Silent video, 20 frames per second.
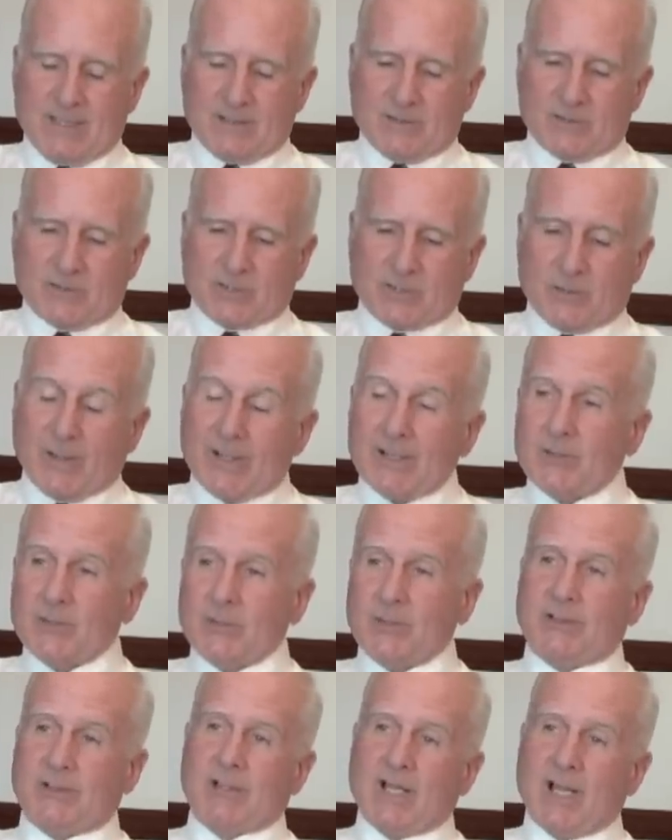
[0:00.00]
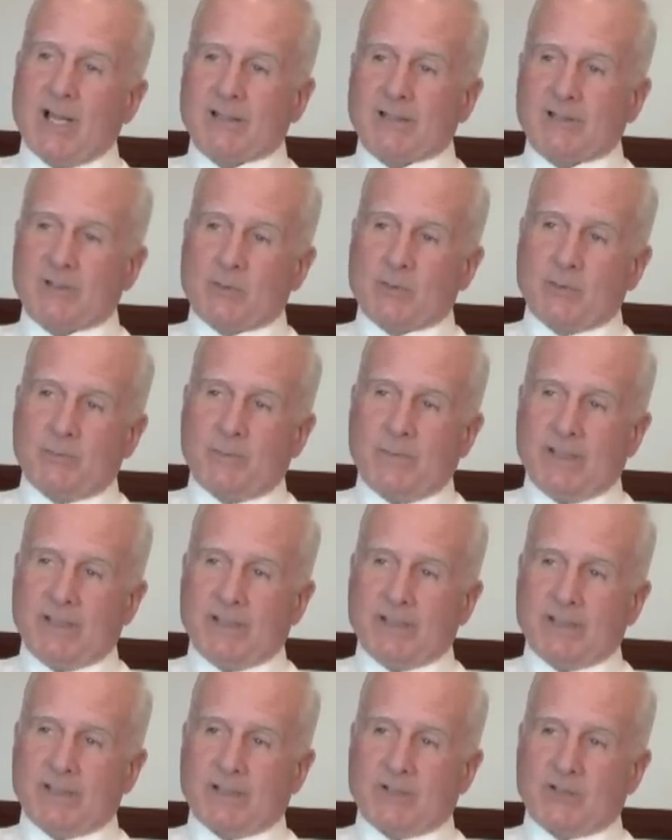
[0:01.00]
So I thought college would
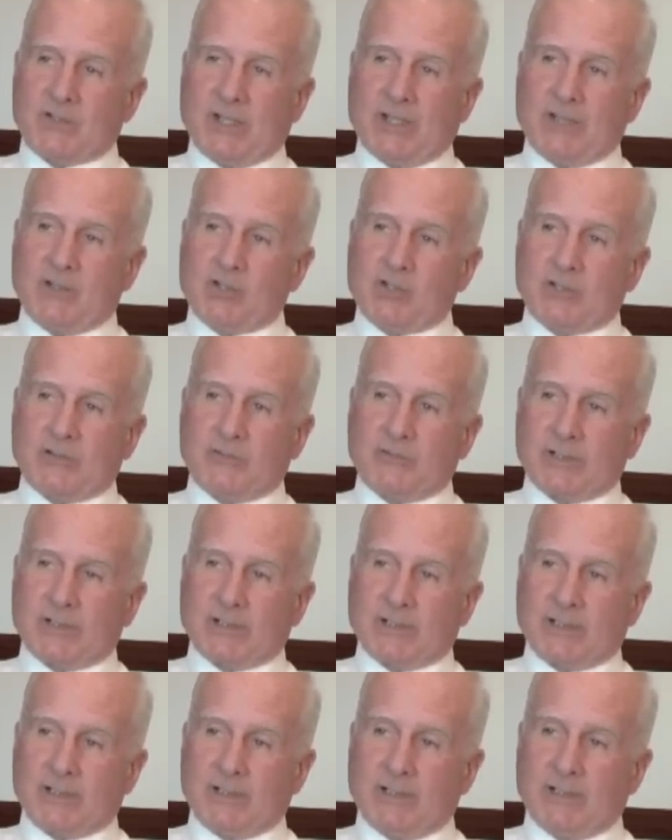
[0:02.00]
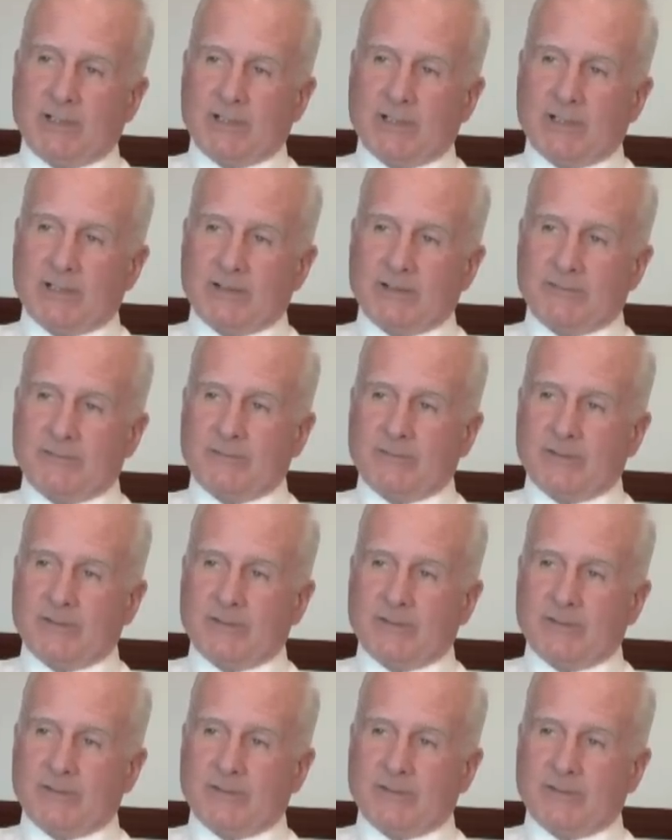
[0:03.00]
be an extension, really, of